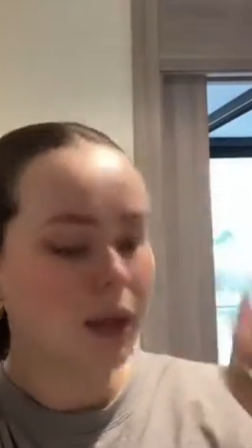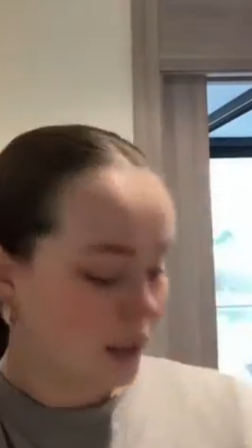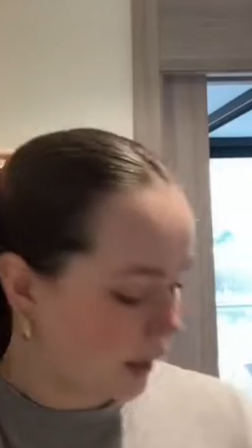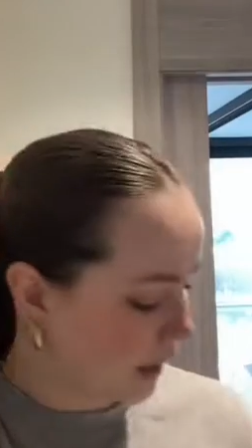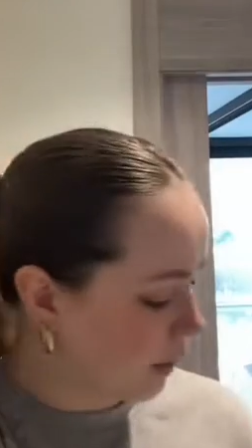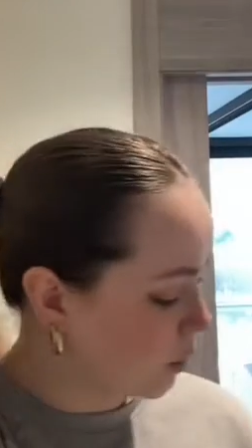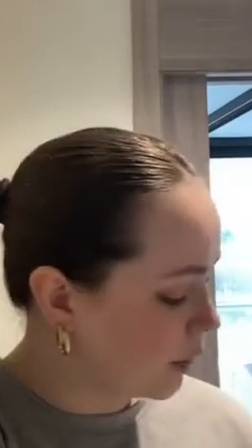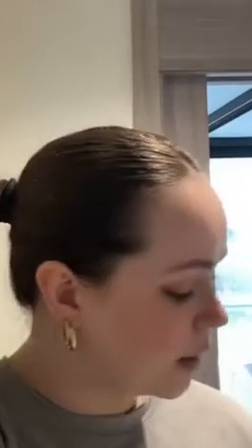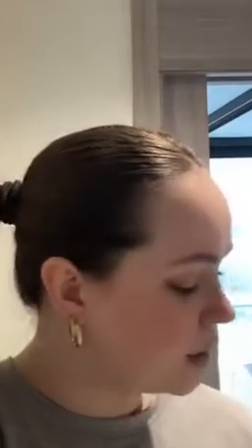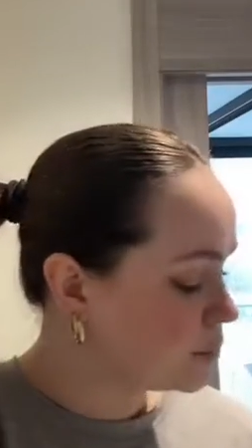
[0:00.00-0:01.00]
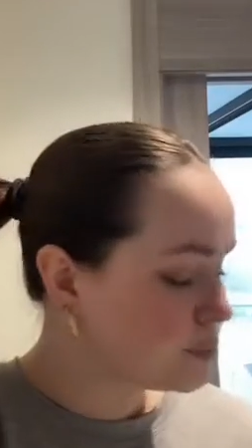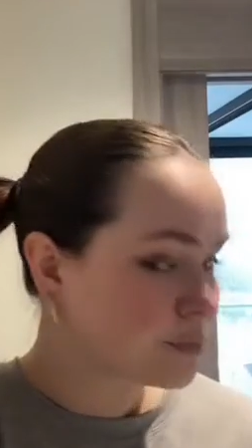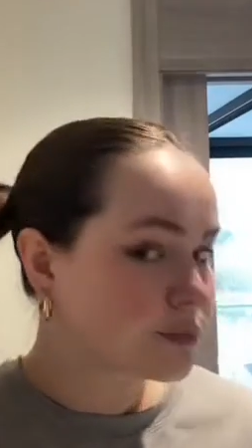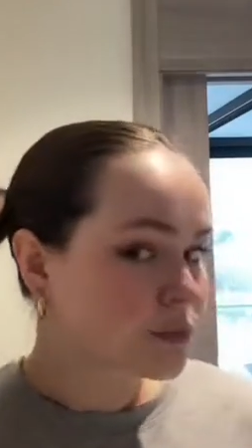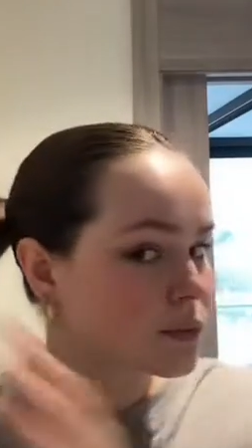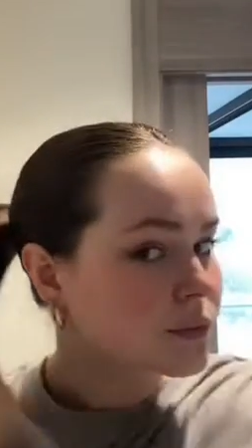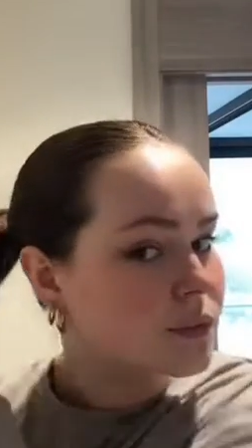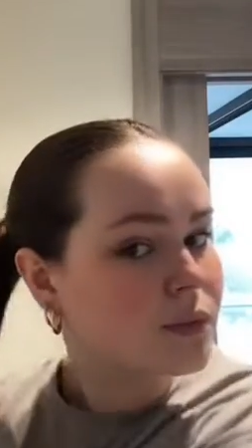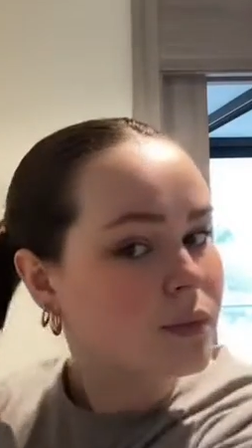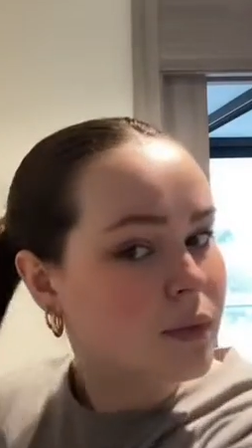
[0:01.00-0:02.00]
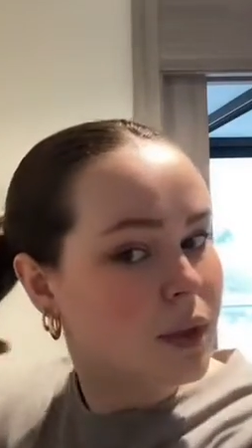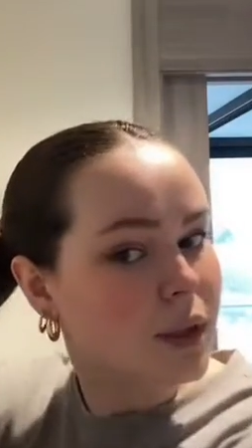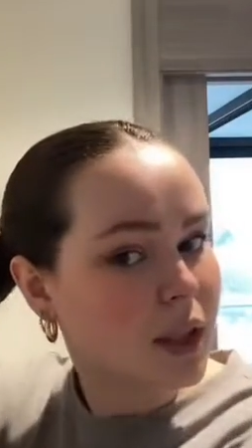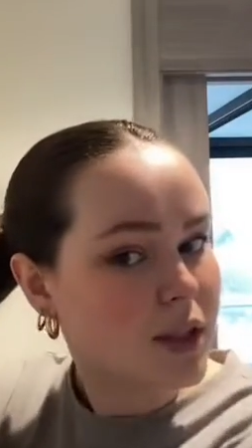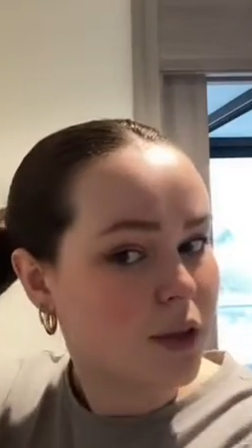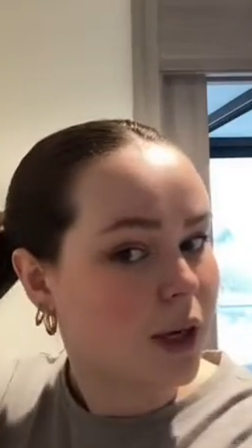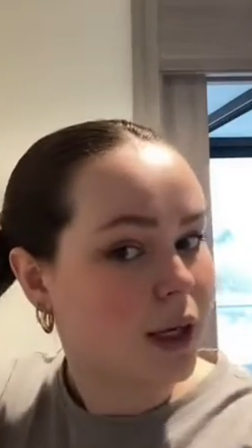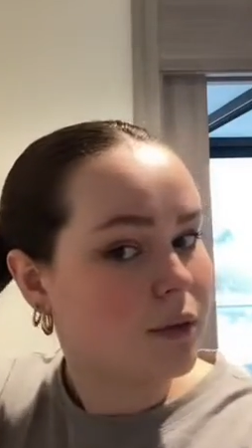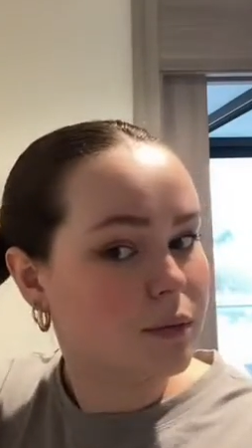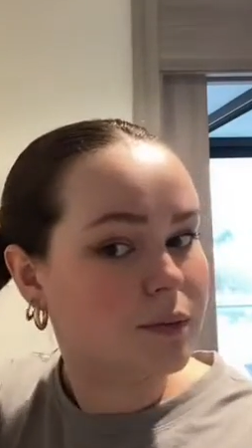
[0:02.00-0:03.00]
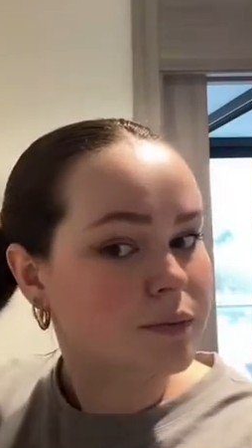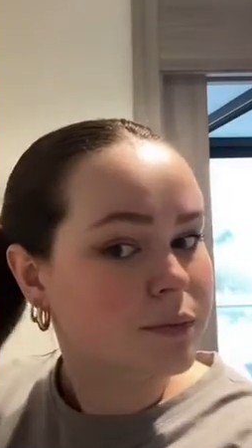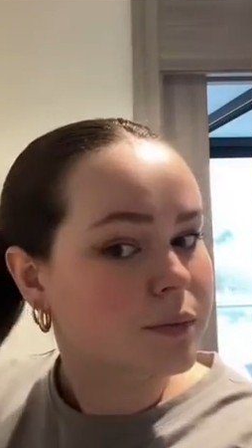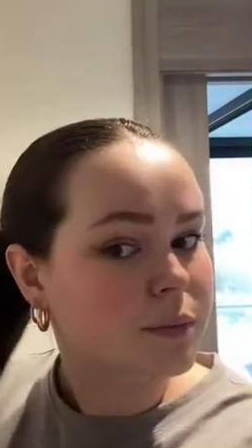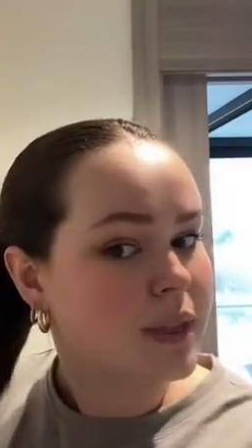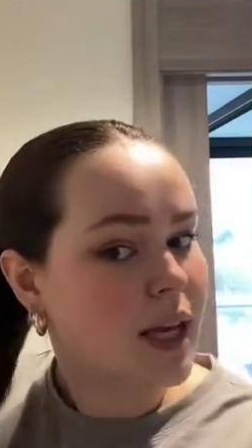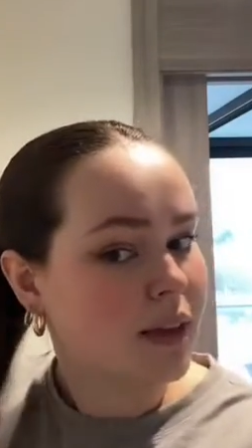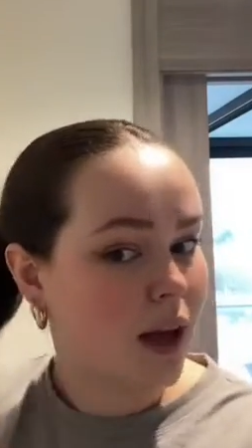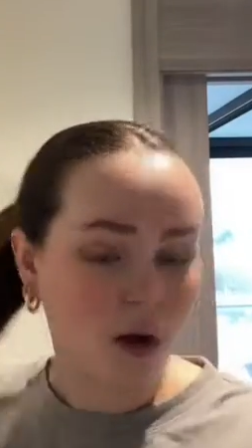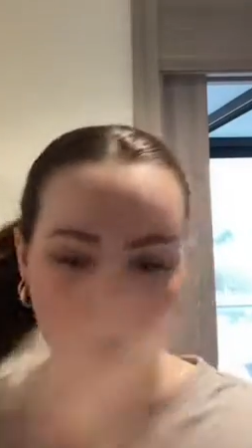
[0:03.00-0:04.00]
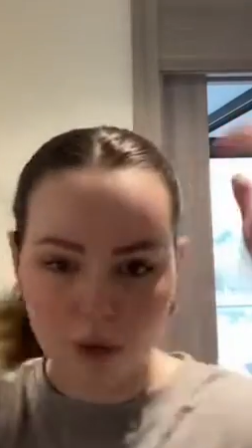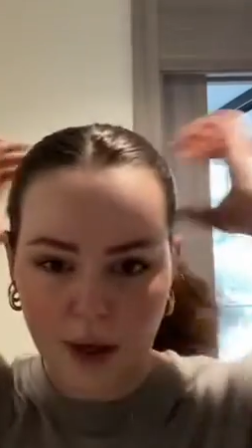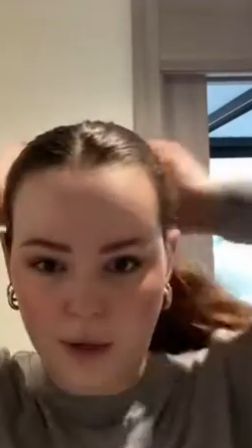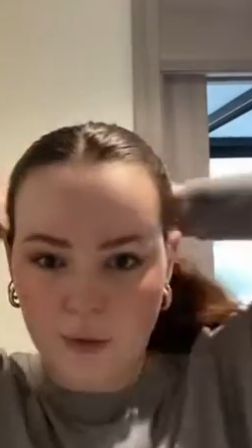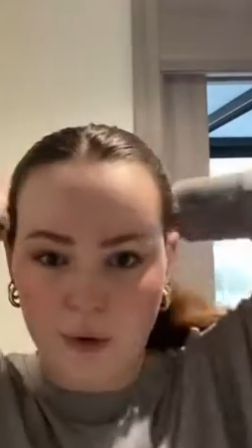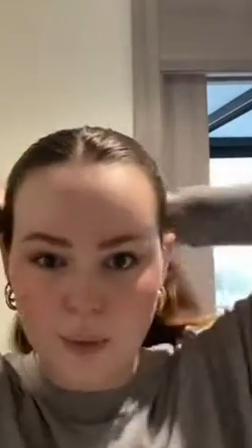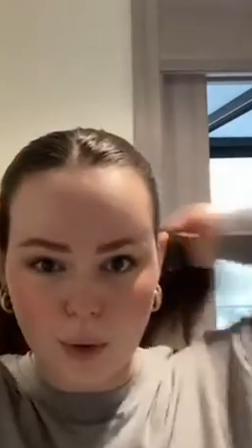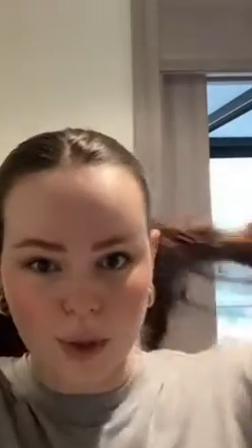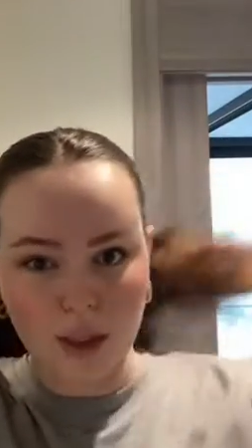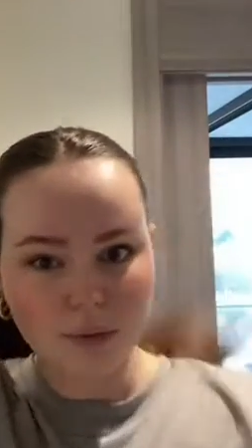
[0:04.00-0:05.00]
hair oil. It's great. But take that all the way through the pony.